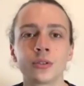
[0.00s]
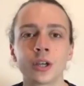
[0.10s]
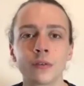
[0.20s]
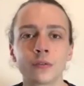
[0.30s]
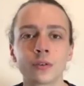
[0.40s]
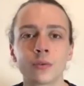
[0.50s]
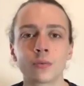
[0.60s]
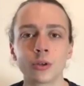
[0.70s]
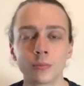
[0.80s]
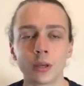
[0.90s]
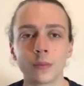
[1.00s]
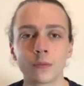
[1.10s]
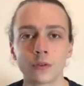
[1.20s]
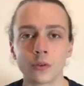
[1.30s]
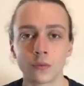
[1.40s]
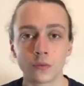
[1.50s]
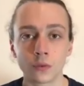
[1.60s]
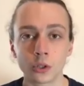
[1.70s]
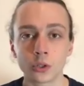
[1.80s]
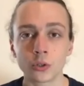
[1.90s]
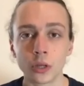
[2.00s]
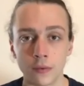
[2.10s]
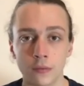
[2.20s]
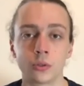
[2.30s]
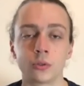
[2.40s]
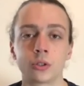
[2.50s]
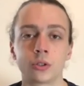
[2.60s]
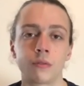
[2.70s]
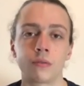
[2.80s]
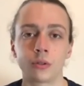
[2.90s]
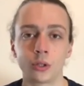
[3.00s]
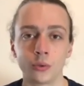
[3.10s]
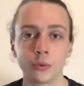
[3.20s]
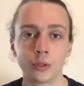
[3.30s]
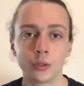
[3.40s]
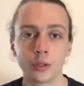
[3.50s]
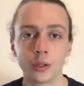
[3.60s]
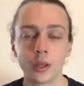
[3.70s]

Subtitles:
going to cover the roadmap for the future evolutions of the node.